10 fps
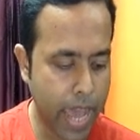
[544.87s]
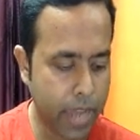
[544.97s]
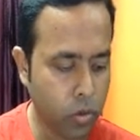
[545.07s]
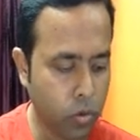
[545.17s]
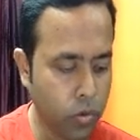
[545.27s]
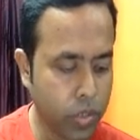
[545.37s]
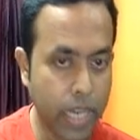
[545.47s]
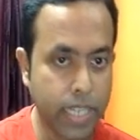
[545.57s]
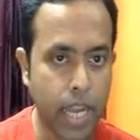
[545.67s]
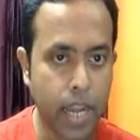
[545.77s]
arrow
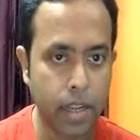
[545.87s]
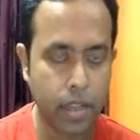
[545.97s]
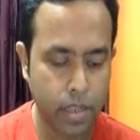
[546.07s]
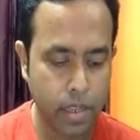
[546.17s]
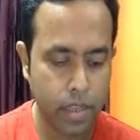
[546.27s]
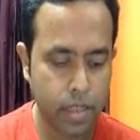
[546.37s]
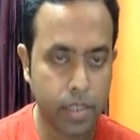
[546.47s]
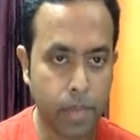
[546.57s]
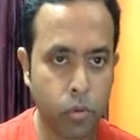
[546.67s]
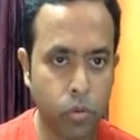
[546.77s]
data,
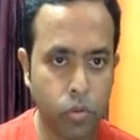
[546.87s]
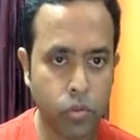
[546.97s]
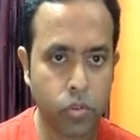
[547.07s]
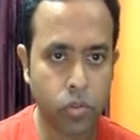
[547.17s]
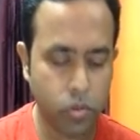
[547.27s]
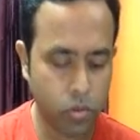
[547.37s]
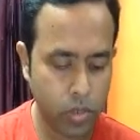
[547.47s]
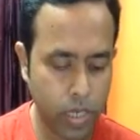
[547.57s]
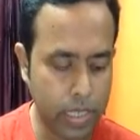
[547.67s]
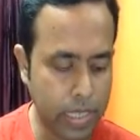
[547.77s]
suppose
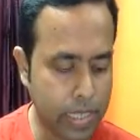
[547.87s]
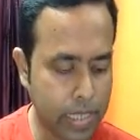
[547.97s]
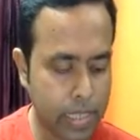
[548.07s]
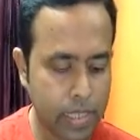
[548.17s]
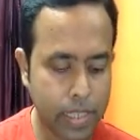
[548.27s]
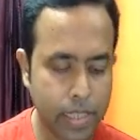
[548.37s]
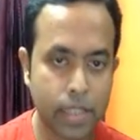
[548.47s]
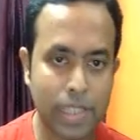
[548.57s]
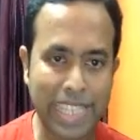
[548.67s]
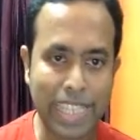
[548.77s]
it is
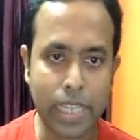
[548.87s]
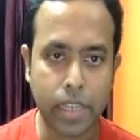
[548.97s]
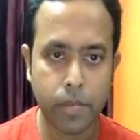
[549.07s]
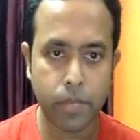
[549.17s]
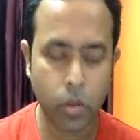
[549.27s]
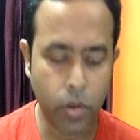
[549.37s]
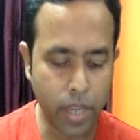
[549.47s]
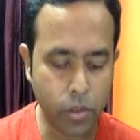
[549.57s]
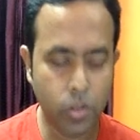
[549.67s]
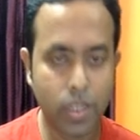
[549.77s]
C.
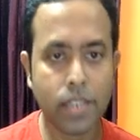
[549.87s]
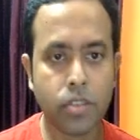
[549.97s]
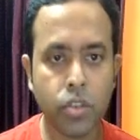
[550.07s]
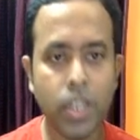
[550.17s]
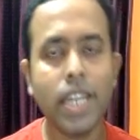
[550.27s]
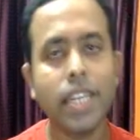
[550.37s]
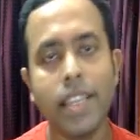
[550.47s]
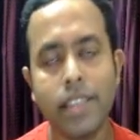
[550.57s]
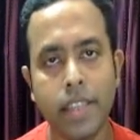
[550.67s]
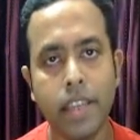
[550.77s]
Okay, so these three data
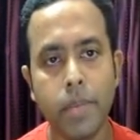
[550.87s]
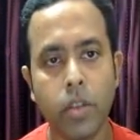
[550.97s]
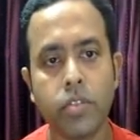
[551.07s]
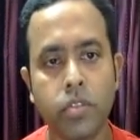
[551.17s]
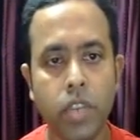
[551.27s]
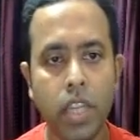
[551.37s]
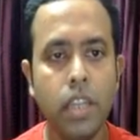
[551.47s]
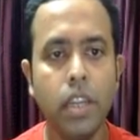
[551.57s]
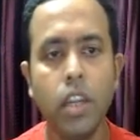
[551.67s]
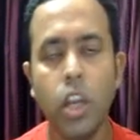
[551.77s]
is there because
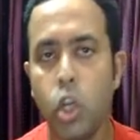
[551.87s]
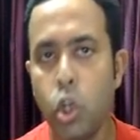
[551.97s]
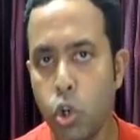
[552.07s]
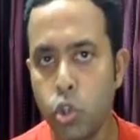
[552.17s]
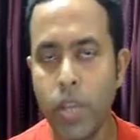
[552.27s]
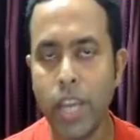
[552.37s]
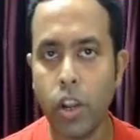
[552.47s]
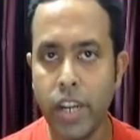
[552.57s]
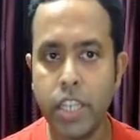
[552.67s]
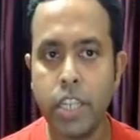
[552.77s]
three node we
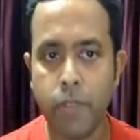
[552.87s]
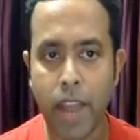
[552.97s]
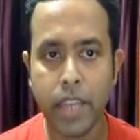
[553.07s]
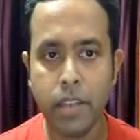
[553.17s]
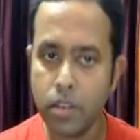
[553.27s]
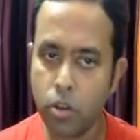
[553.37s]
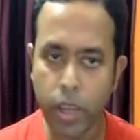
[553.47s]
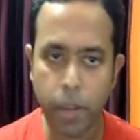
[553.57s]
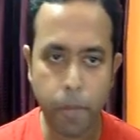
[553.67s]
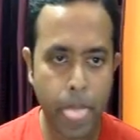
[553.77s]
are already defined.
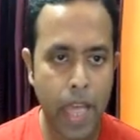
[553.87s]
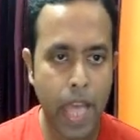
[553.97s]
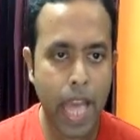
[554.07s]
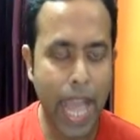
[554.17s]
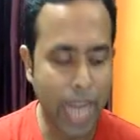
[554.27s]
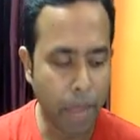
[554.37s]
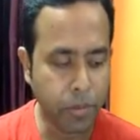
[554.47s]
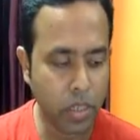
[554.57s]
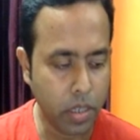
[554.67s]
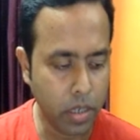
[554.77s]
Okay, and
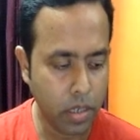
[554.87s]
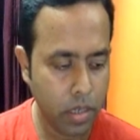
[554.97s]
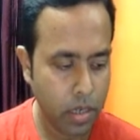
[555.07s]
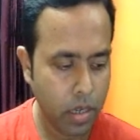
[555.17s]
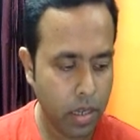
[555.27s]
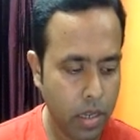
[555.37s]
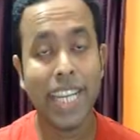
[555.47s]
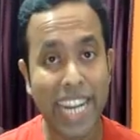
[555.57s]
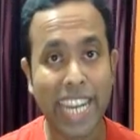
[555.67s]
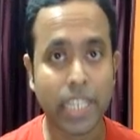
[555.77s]
after
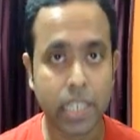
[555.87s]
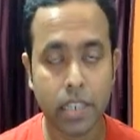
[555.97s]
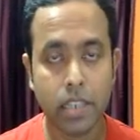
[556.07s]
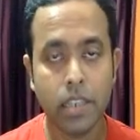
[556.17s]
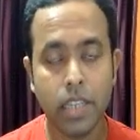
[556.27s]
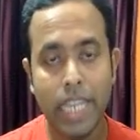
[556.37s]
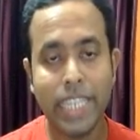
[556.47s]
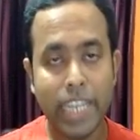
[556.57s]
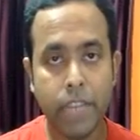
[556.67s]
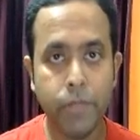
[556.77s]
connect
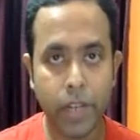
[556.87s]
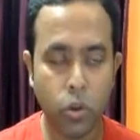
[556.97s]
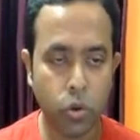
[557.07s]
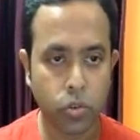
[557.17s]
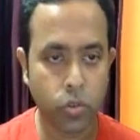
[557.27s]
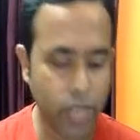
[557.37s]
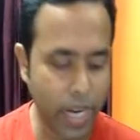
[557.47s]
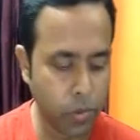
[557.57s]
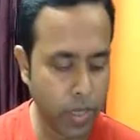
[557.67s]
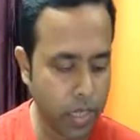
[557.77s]
each and every node, so
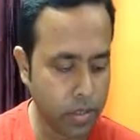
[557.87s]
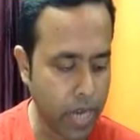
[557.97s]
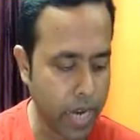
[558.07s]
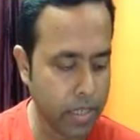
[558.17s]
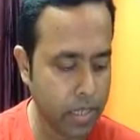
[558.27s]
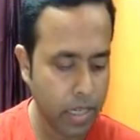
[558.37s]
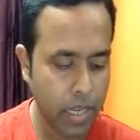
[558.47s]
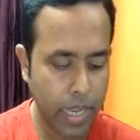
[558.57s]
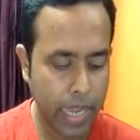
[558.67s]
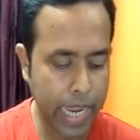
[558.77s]
that's why just write
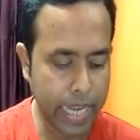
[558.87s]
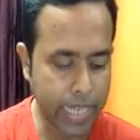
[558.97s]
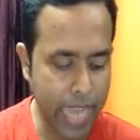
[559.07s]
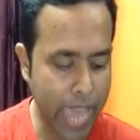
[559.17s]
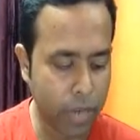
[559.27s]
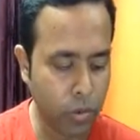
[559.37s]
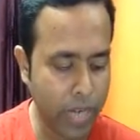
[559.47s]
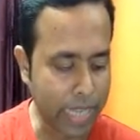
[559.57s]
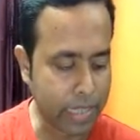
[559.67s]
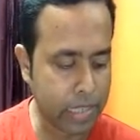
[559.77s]
head arrow
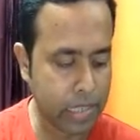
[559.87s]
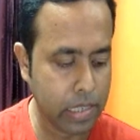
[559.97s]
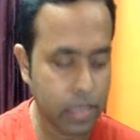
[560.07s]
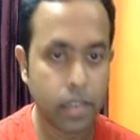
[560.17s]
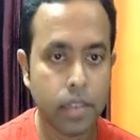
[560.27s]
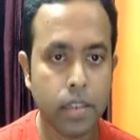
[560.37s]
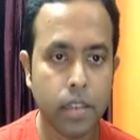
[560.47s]
next